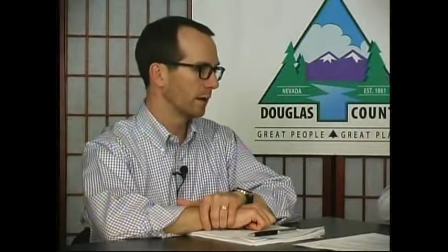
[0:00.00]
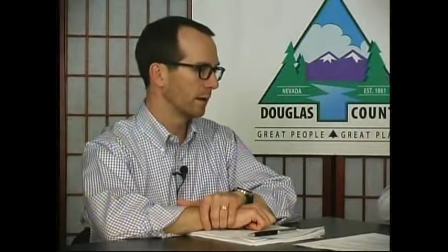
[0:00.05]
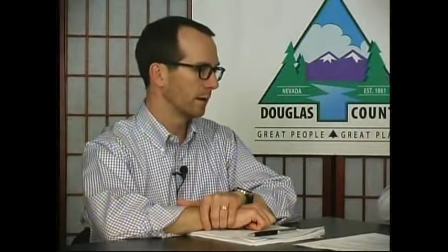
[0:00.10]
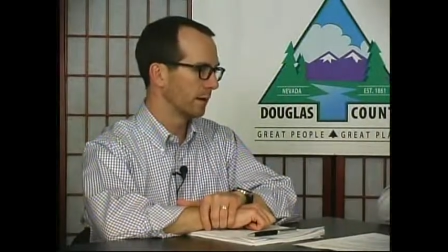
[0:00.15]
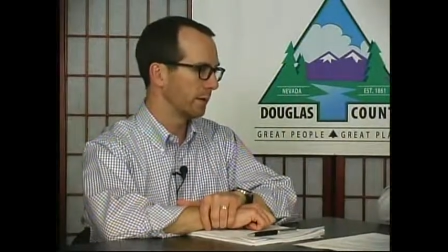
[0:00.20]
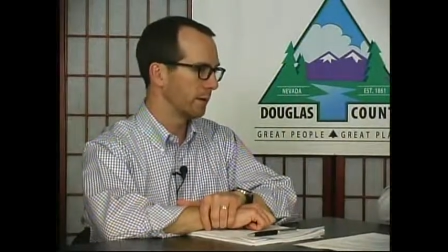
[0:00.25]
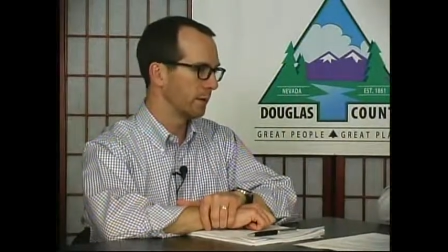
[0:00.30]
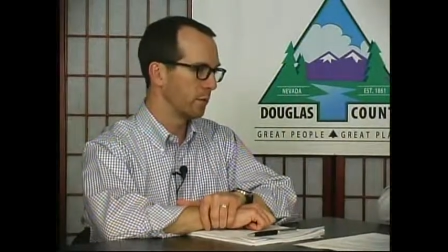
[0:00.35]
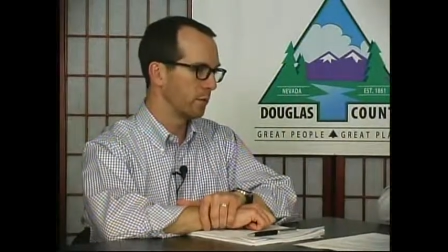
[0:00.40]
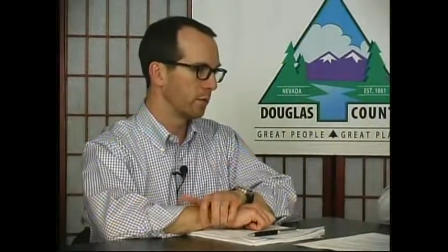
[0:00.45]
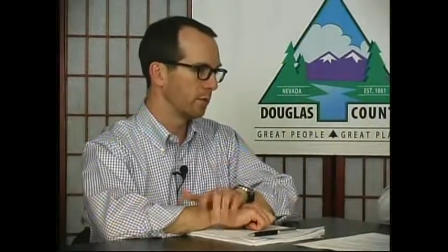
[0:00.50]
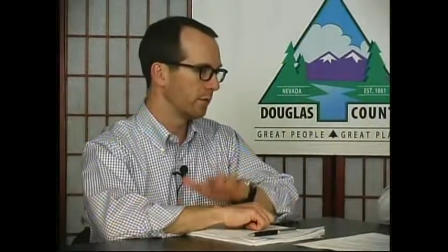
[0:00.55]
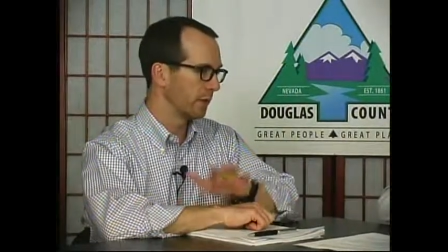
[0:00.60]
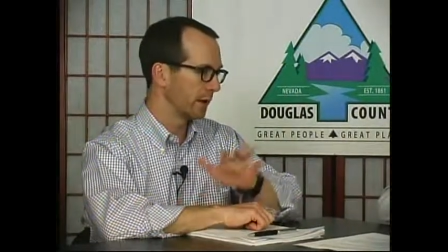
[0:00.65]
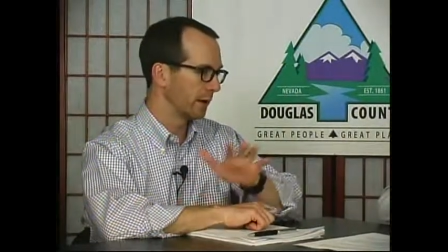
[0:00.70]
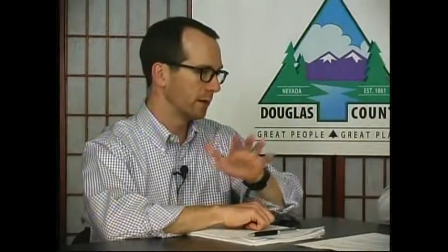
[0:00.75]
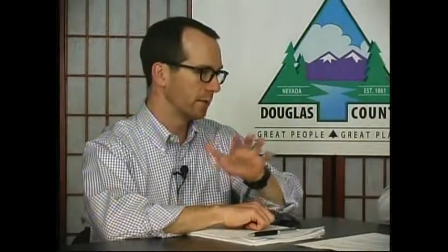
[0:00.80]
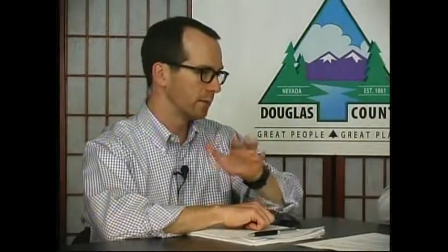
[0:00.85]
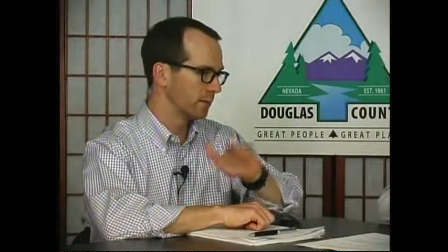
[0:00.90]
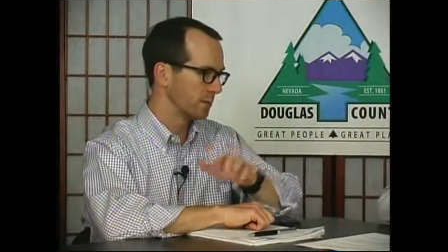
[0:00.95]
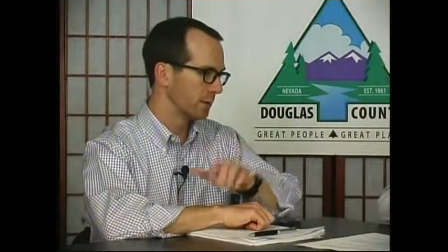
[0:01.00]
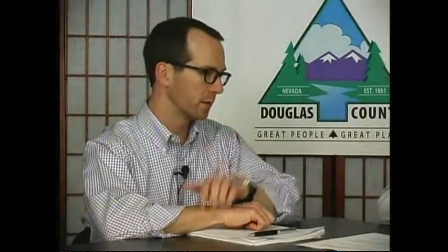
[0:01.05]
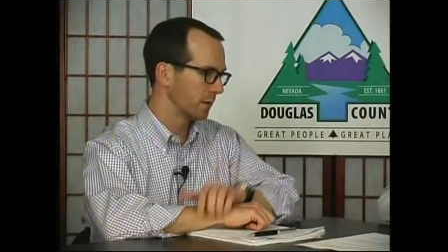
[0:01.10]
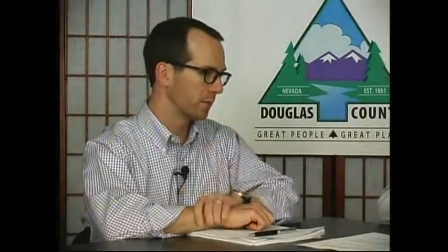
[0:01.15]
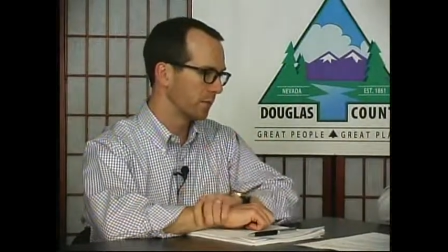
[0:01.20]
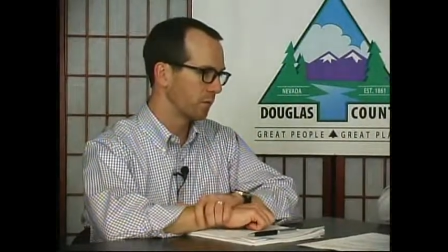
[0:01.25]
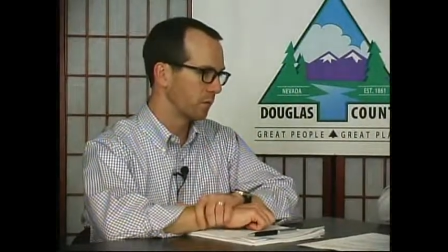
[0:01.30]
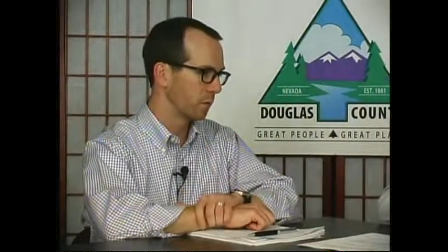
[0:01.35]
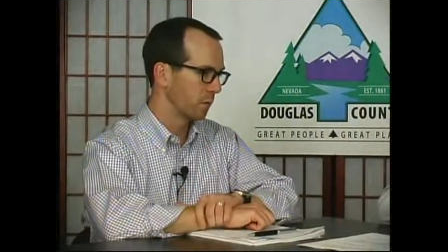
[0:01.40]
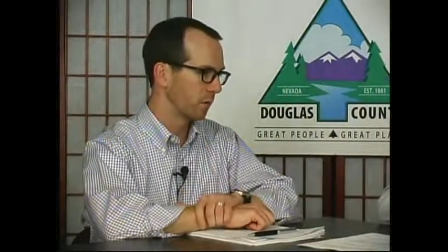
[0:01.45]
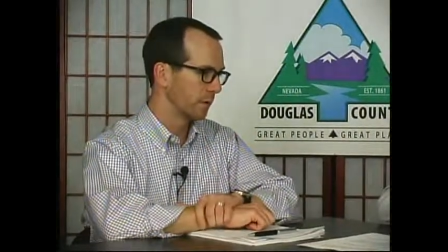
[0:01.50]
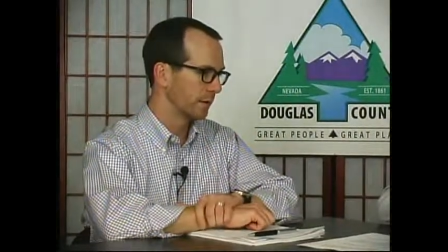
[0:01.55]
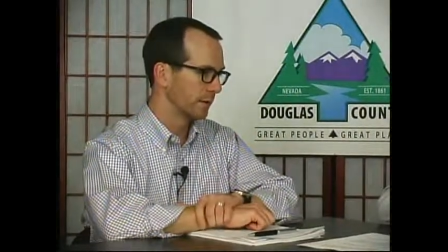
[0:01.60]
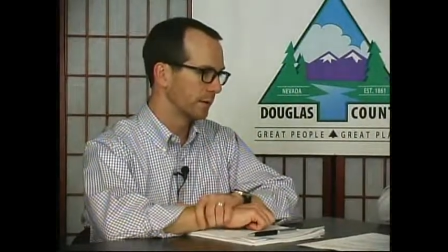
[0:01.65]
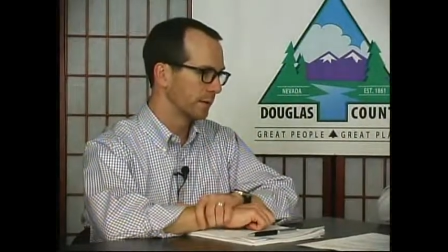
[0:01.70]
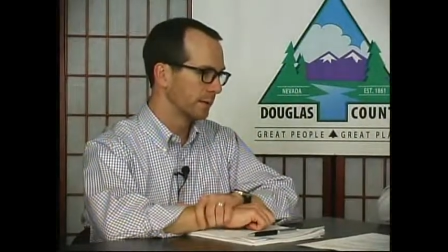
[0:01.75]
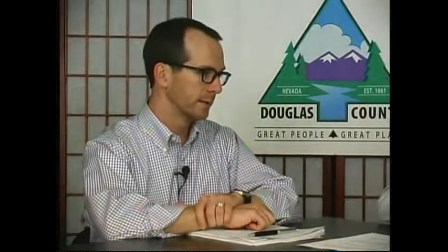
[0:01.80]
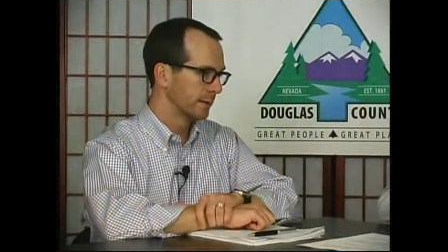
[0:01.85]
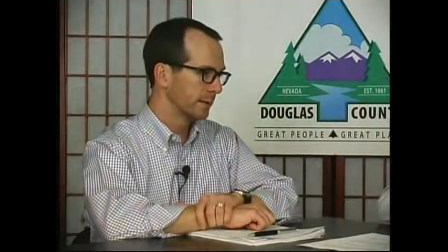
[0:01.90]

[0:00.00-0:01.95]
A uh, number of items to come forward